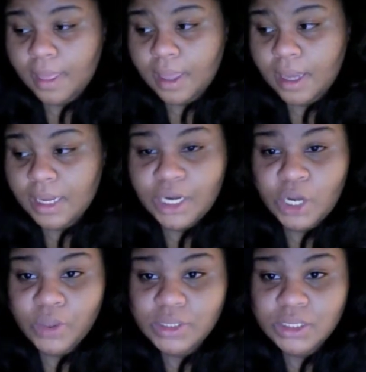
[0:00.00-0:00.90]
and I
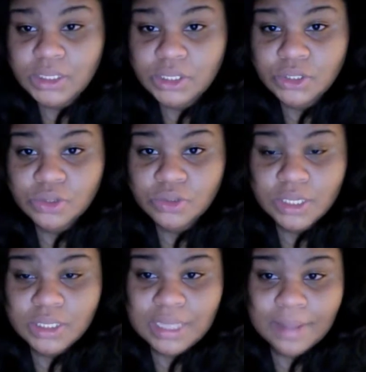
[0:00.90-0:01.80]
know it's intentional
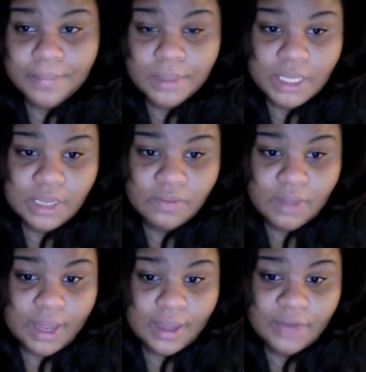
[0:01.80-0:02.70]
because I believe,
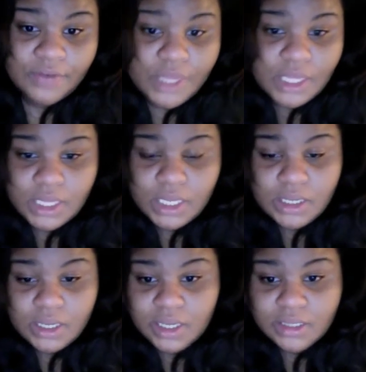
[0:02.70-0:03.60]
like, everything that he
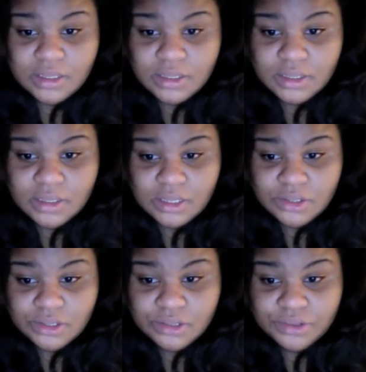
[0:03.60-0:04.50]
does is
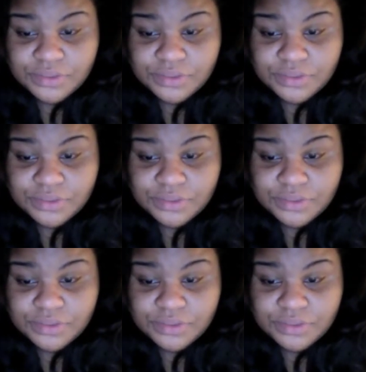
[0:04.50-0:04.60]
intentional.